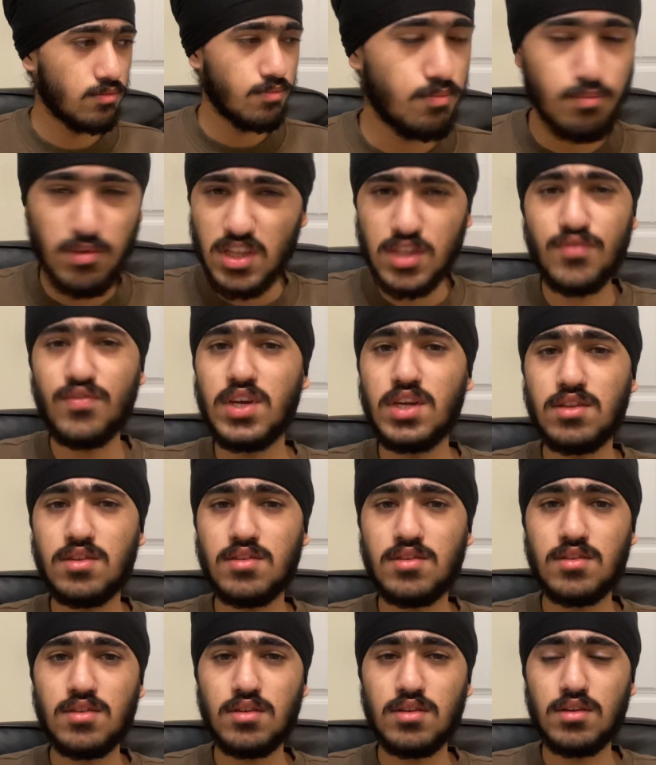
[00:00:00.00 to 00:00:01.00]

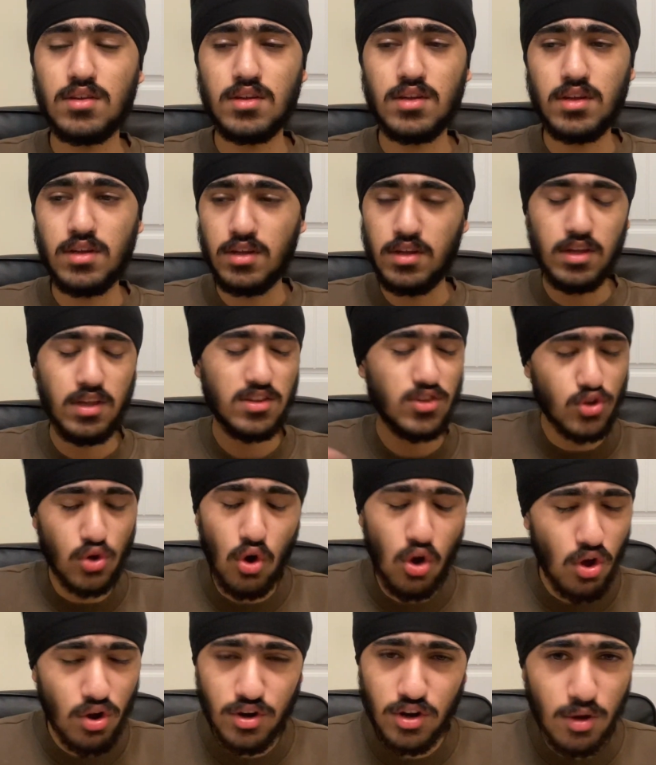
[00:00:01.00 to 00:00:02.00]
Misfits, it's
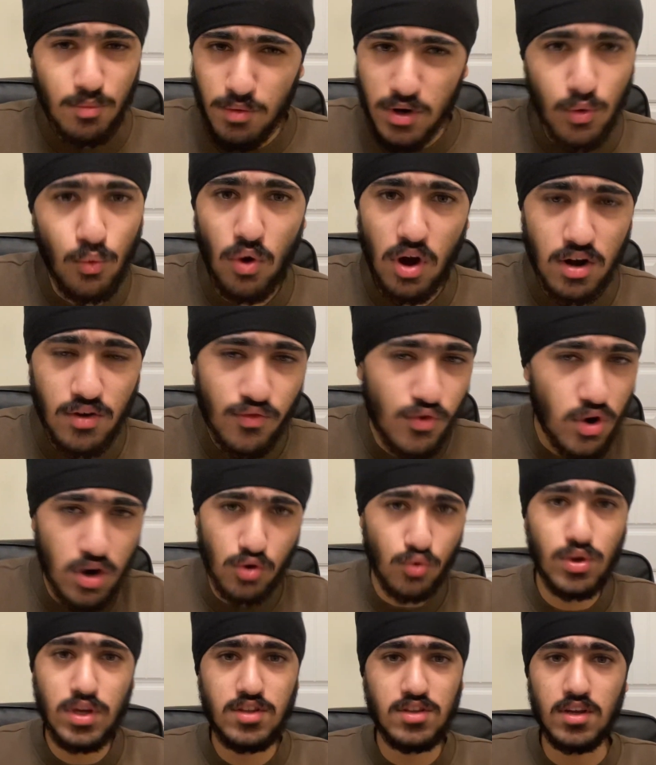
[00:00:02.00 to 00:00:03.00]
called number 1
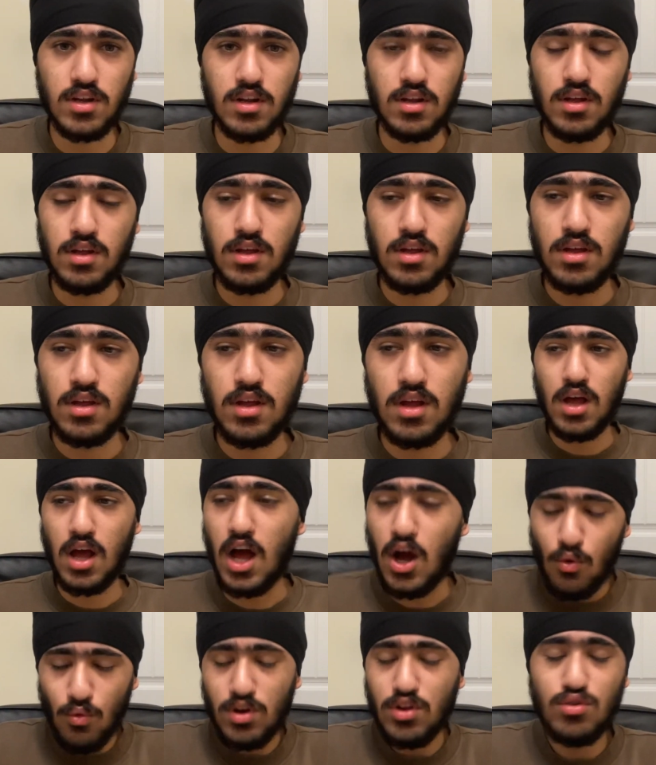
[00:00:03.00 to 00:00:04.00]
for a reason.
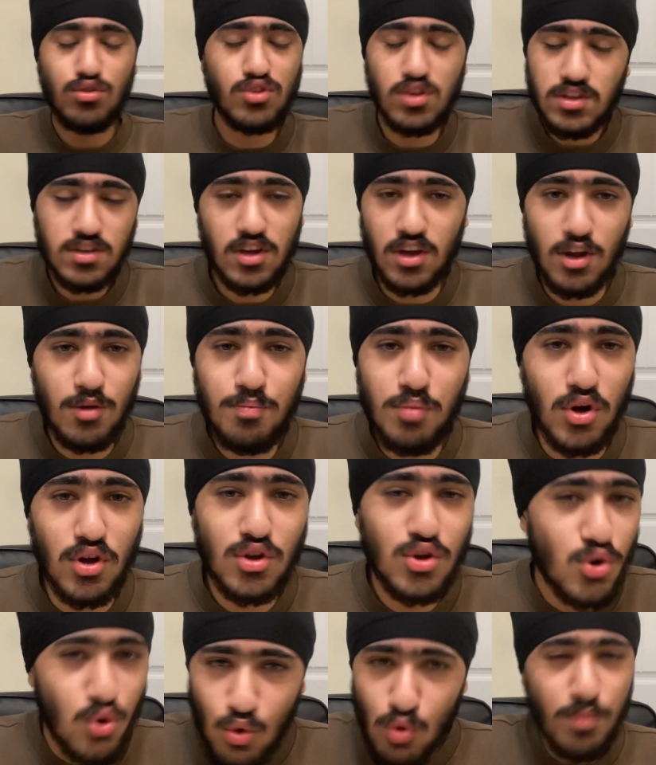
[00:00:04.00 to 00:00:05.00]
How are you just gonna
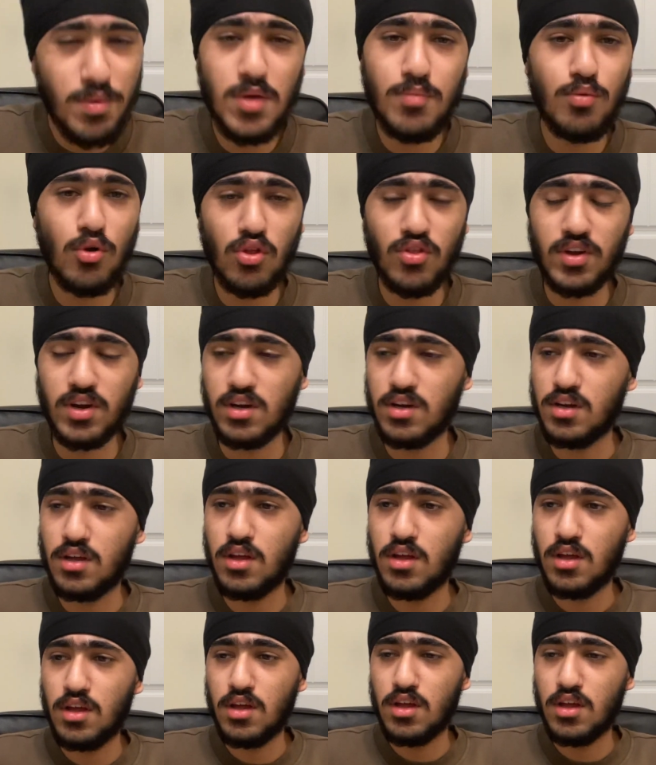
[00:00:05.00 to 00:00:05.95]
put two people there?